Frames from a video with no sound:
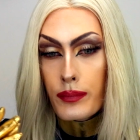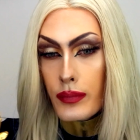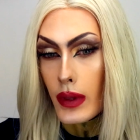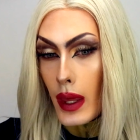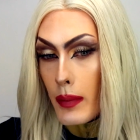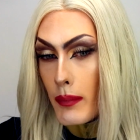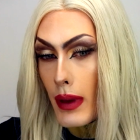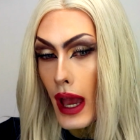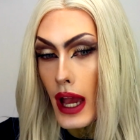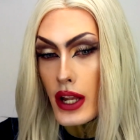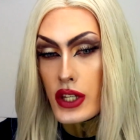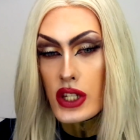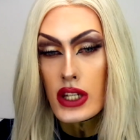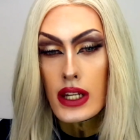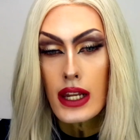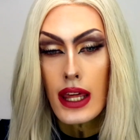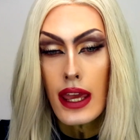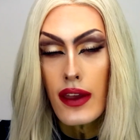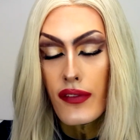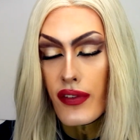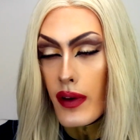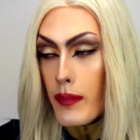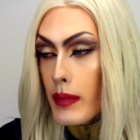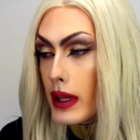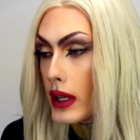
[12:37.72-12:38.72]
Imagine
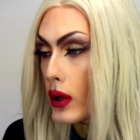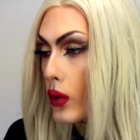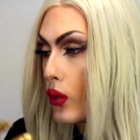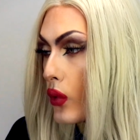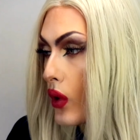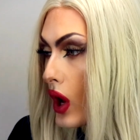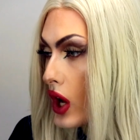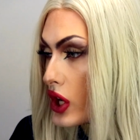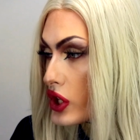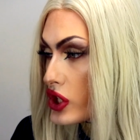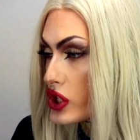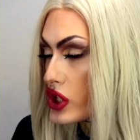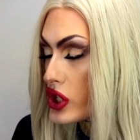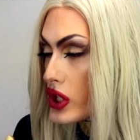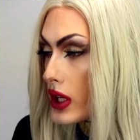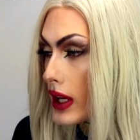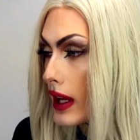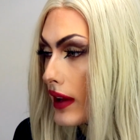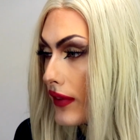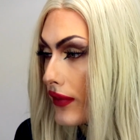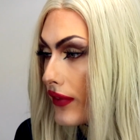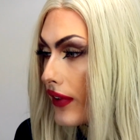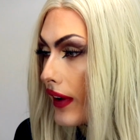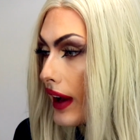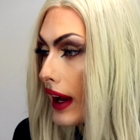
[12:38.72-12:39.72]
if I'm in a rush,
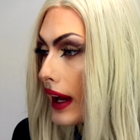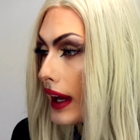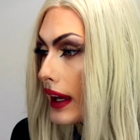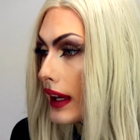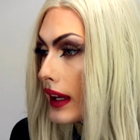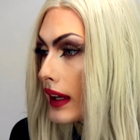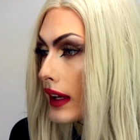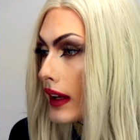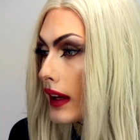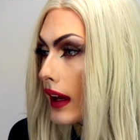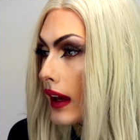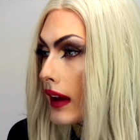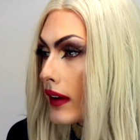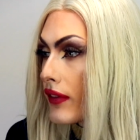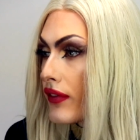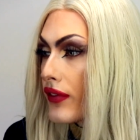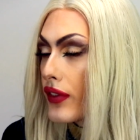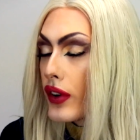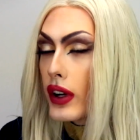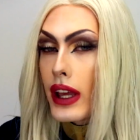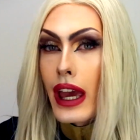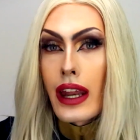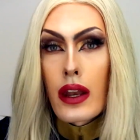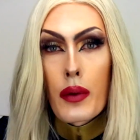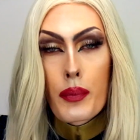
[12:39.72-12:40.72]
if I
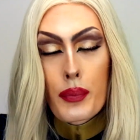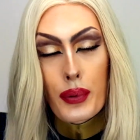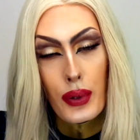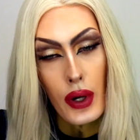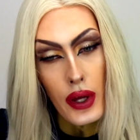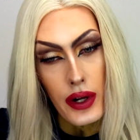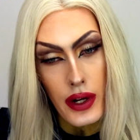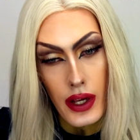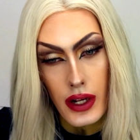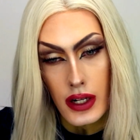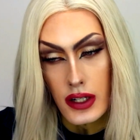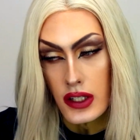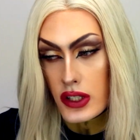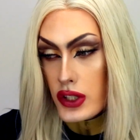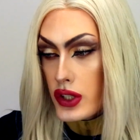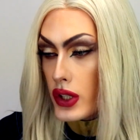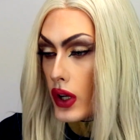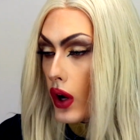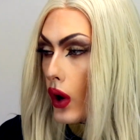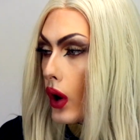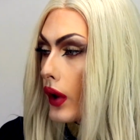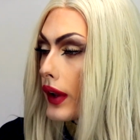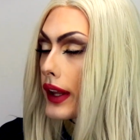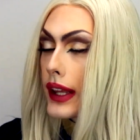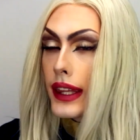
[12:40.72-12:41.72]
forget a product
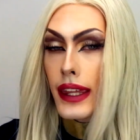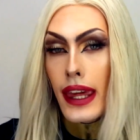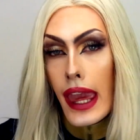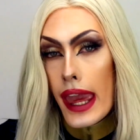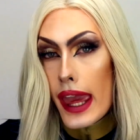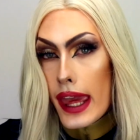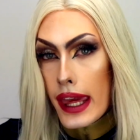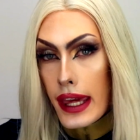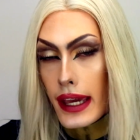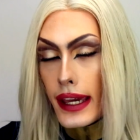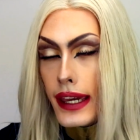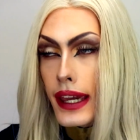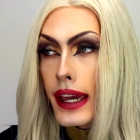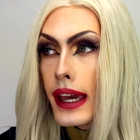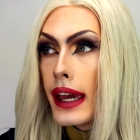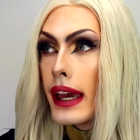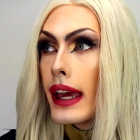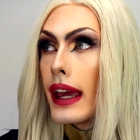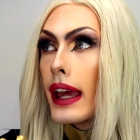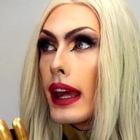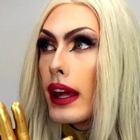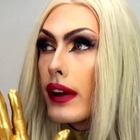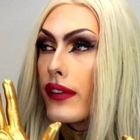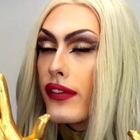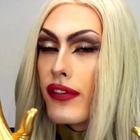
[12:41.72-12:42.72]
on a gig,
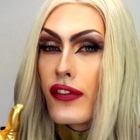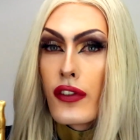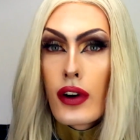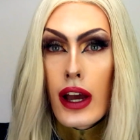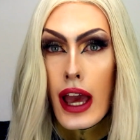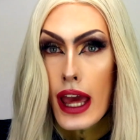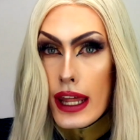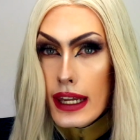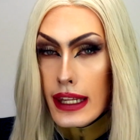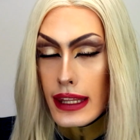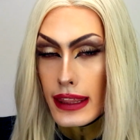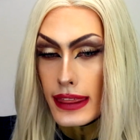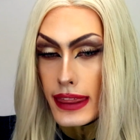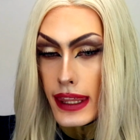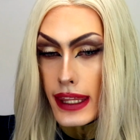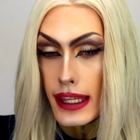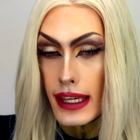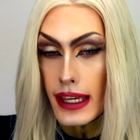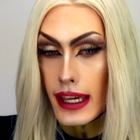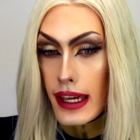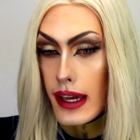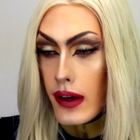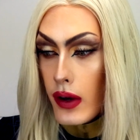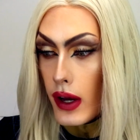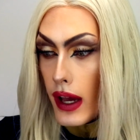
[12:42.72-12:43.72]
if
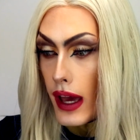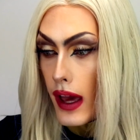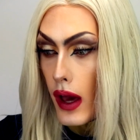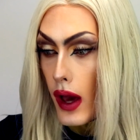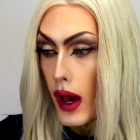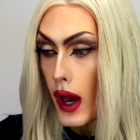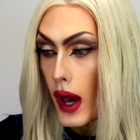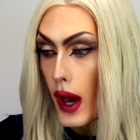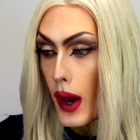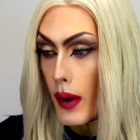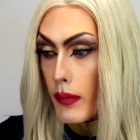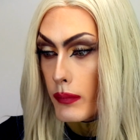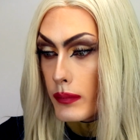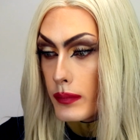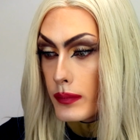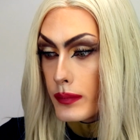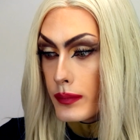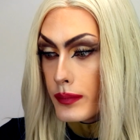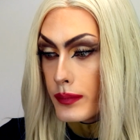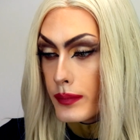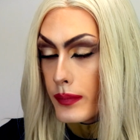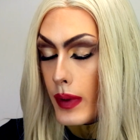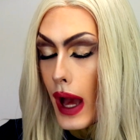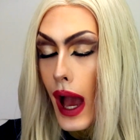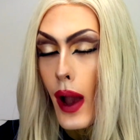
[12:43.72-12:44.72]
anything,
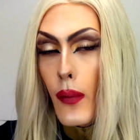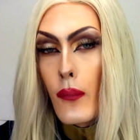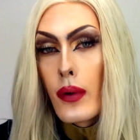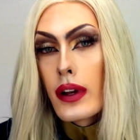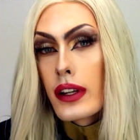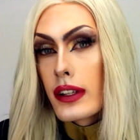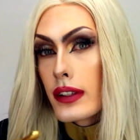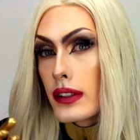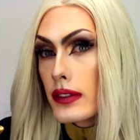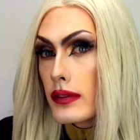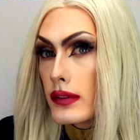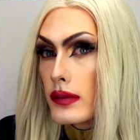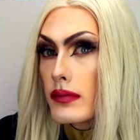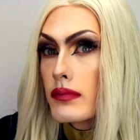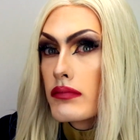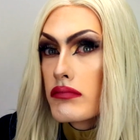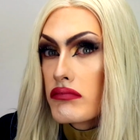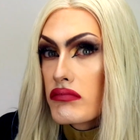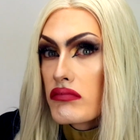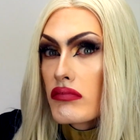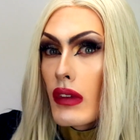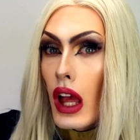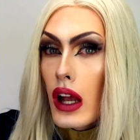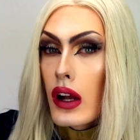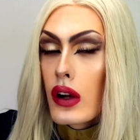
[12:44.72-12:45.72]
I would
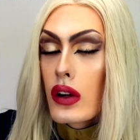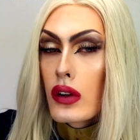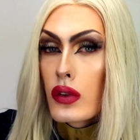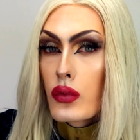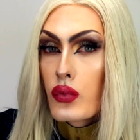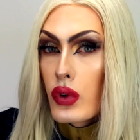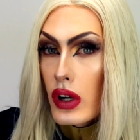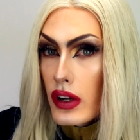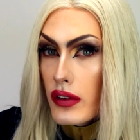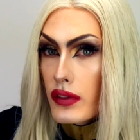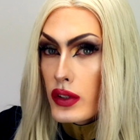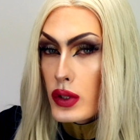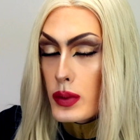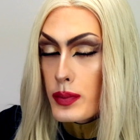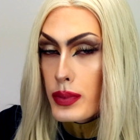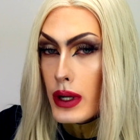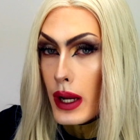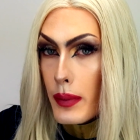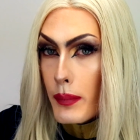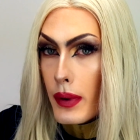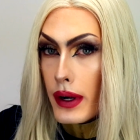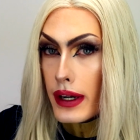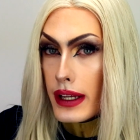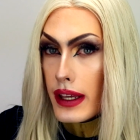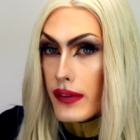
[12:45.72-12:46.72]
run to
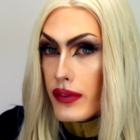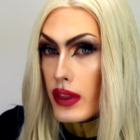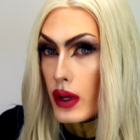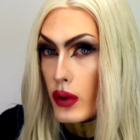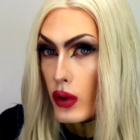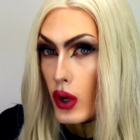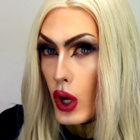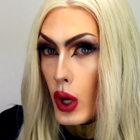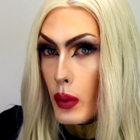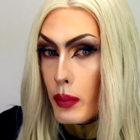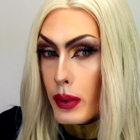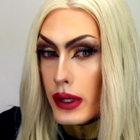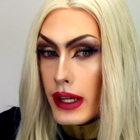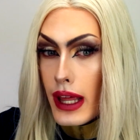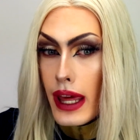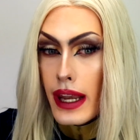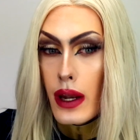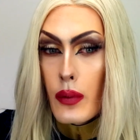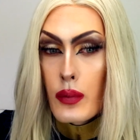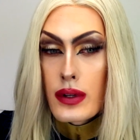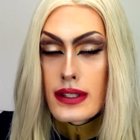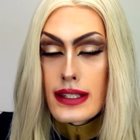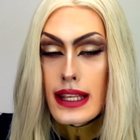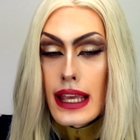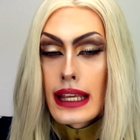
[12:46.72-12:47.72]
Primark if they were open and I
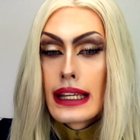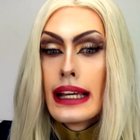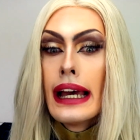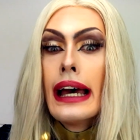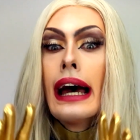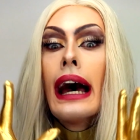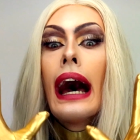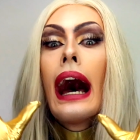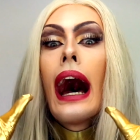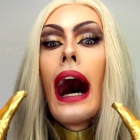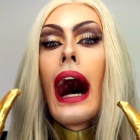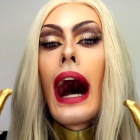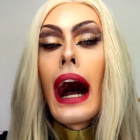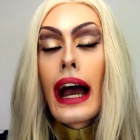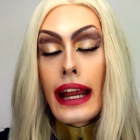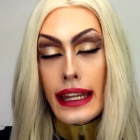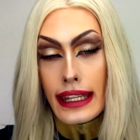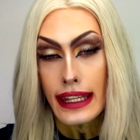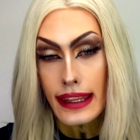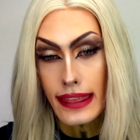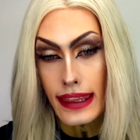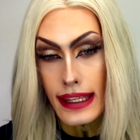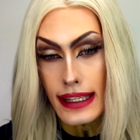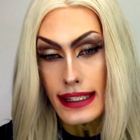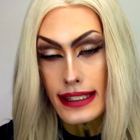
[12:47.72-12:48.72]
would say, I
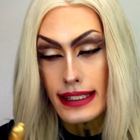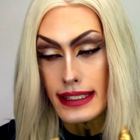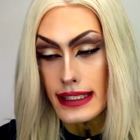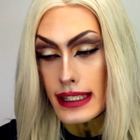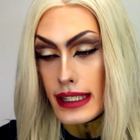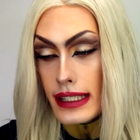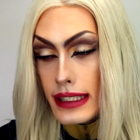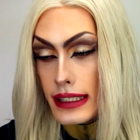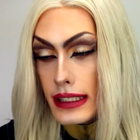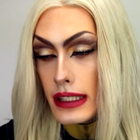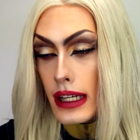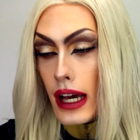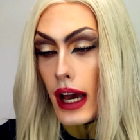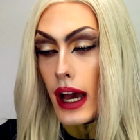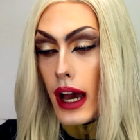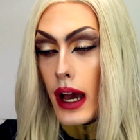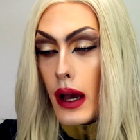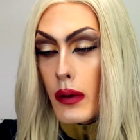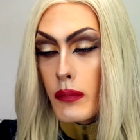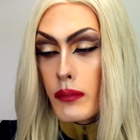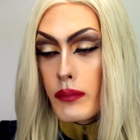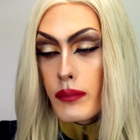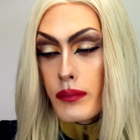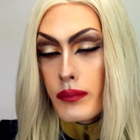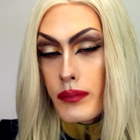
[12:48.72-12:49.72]
need
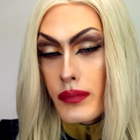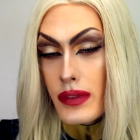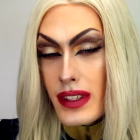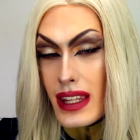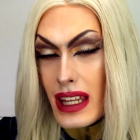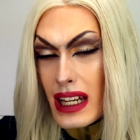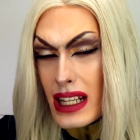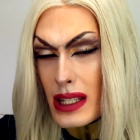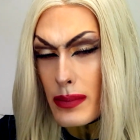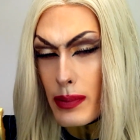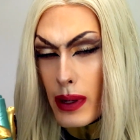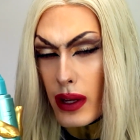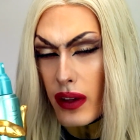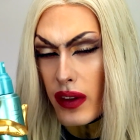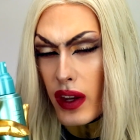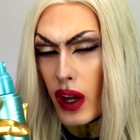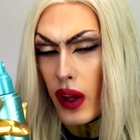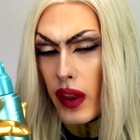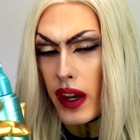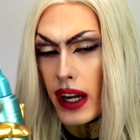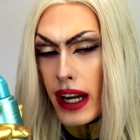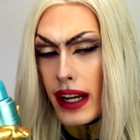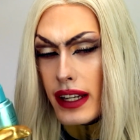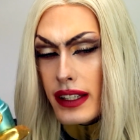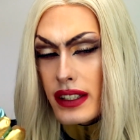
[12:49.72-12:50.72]
this. Setting spray on the
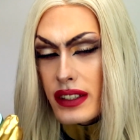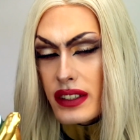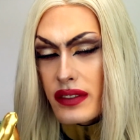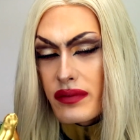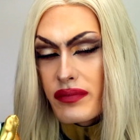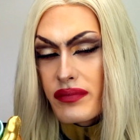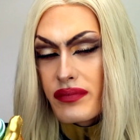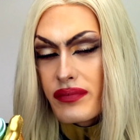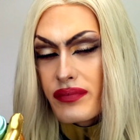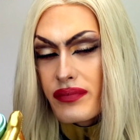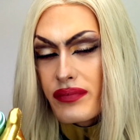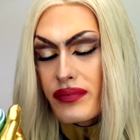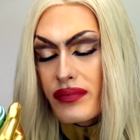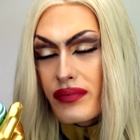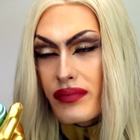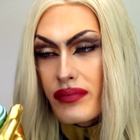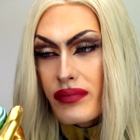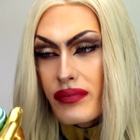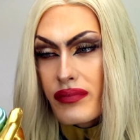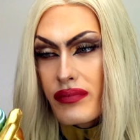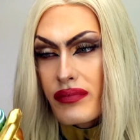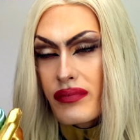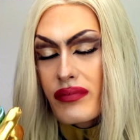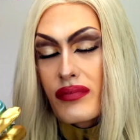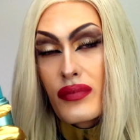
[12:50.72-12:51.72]
other end,
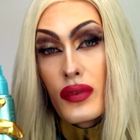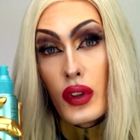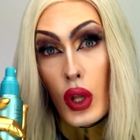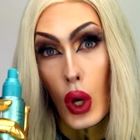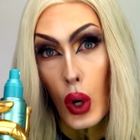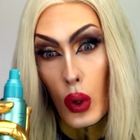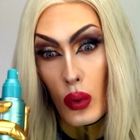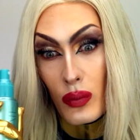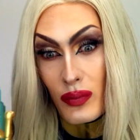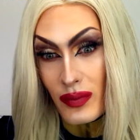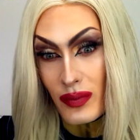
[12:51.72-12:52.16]
no.